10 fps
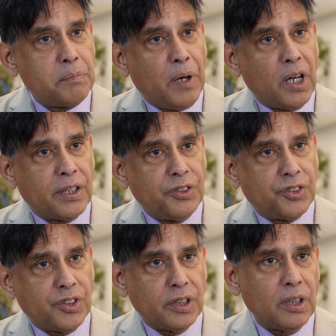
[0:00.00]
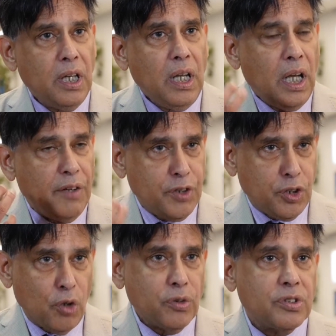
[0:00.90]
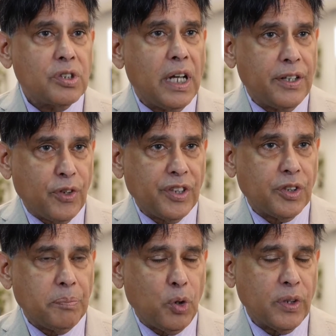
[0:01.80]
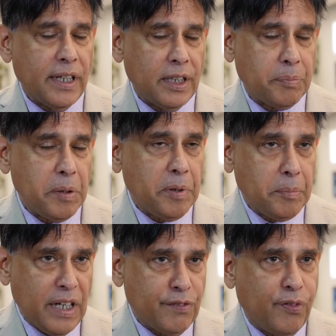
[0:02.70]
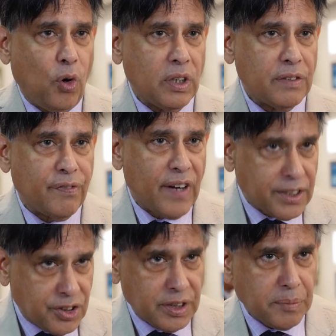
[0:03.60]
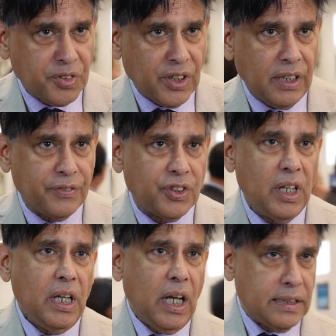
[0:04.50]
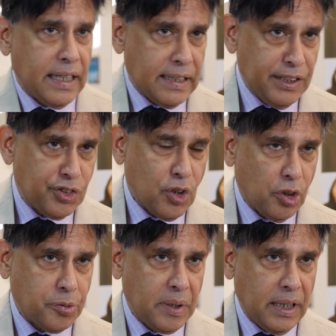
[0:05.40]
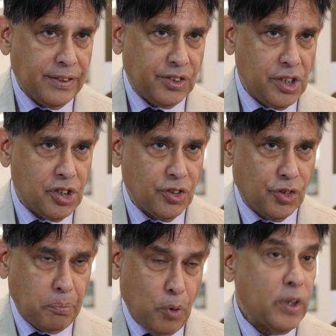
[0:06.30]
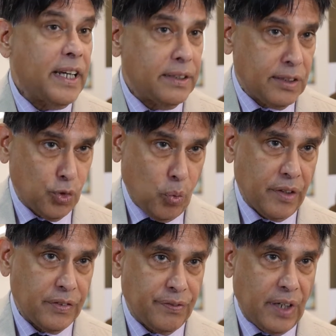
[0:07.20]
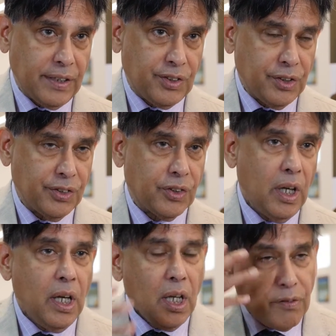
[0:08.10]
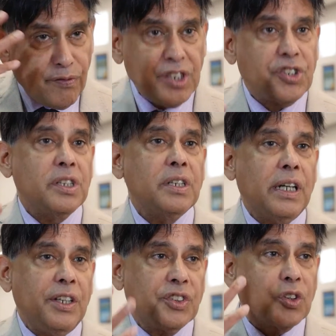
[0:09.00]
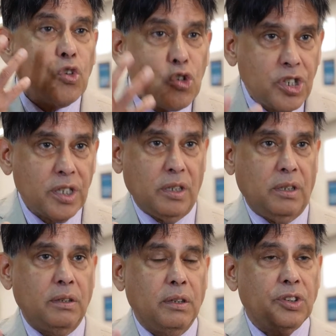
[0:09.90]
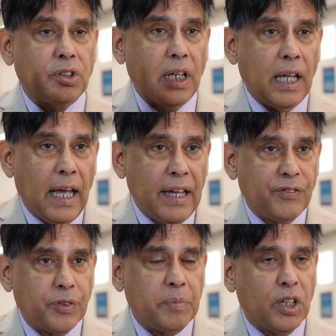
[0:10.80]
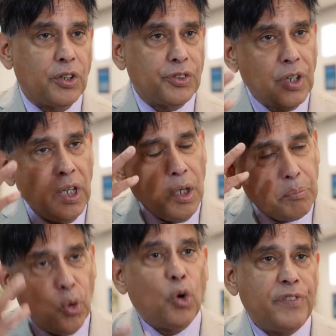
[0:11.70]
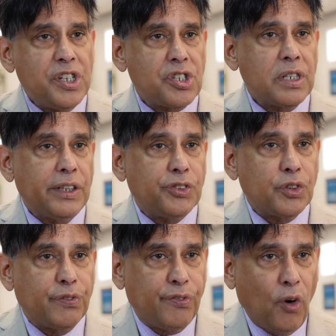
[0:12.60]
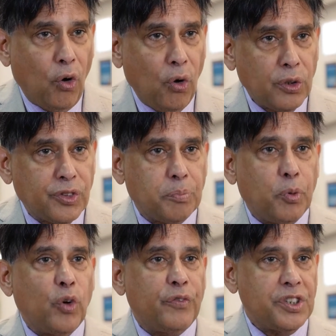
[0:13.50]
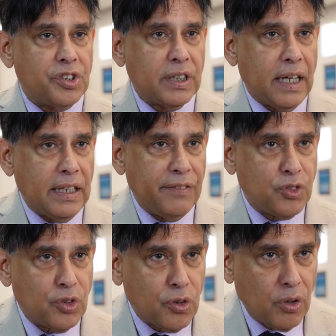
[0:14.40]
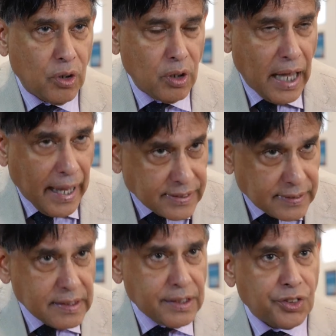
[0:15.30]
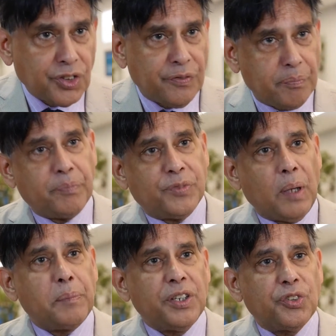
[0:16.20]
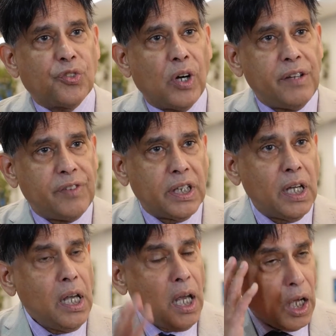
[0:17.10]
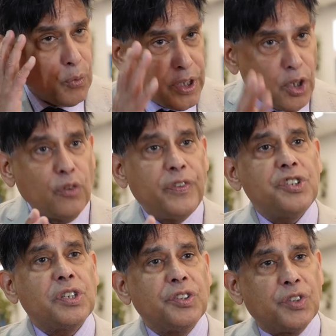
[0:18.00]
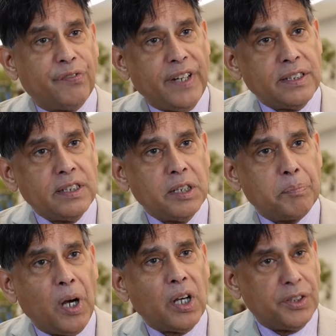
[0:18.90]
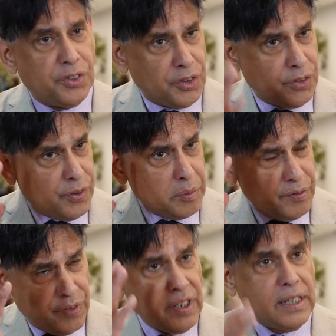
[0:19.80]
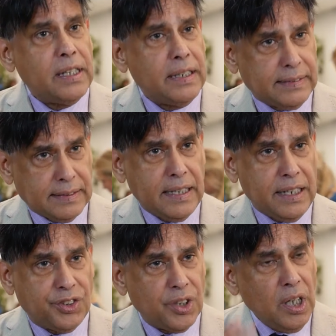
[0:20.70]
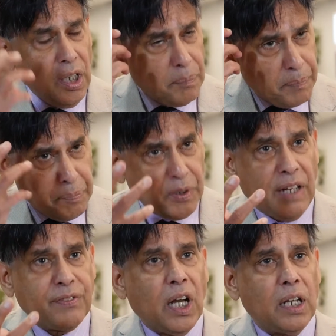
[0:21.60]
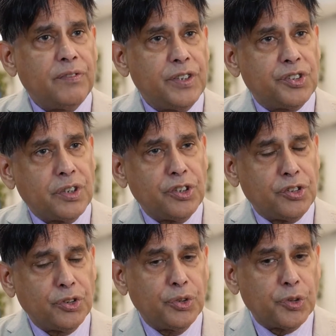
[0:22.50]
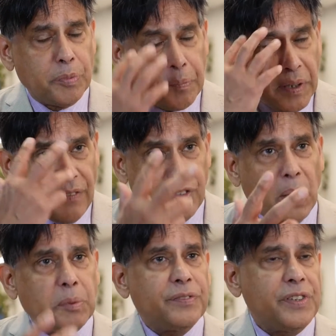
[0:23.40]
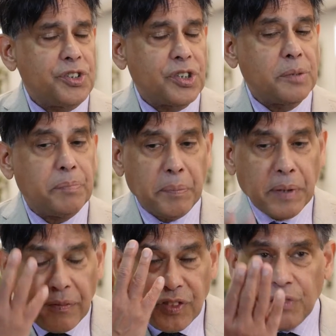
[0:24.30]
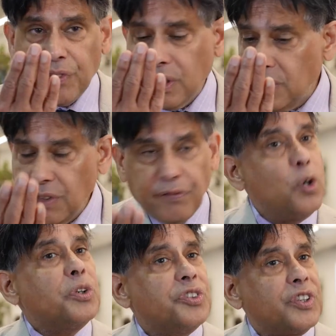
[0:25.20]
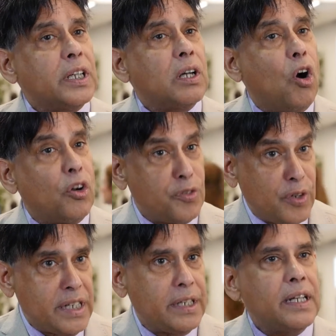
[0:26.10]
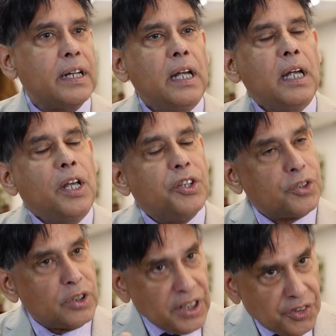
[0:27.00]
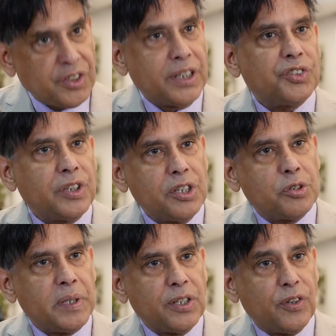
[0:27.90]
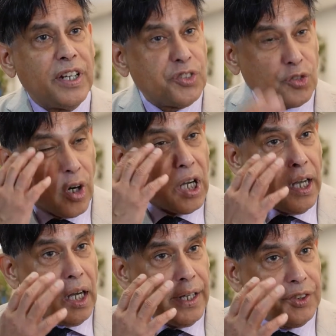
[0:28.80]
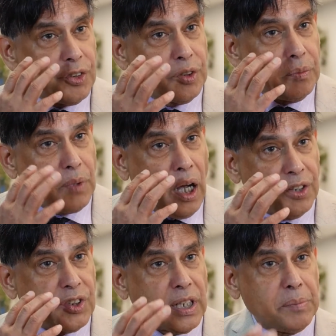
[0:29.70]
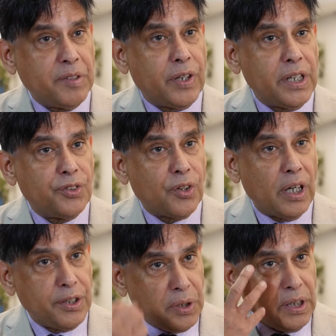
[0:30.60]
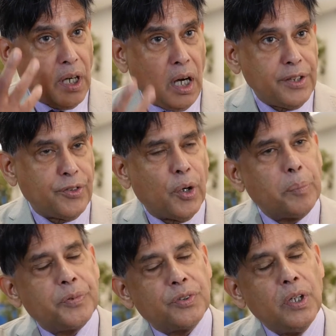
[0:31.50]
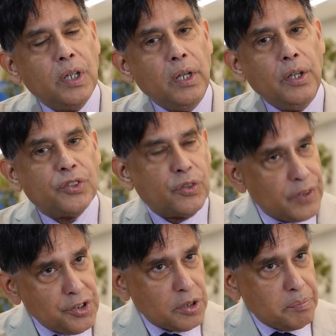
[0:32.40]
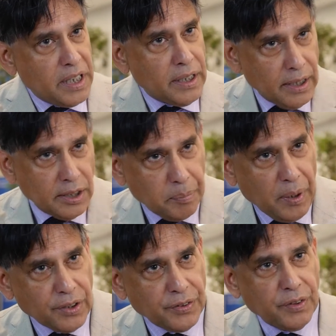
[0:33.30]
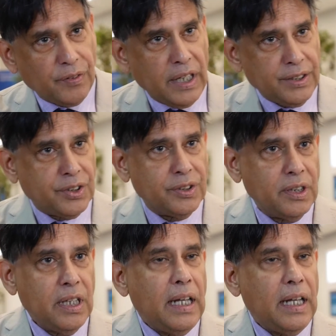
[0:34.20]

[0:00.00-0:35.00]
Parkinson. If you don't address the bone health, people might fall and fracture themselves. That leads to hospitalization. So bone health is one of the vitals. Vision is crucial to the lives, because poor vision leads to falls. Poor vision can lead to accidents if somebody's driving. And we know vision is affected at Parkinson's from the very early stage. People have color vision issues. People have double vision. People have difficulty focusing on reading. So these things need to be addressed. Dry eyes. Eyes can be very dry. You need eye drops. So vision being another part of the vital.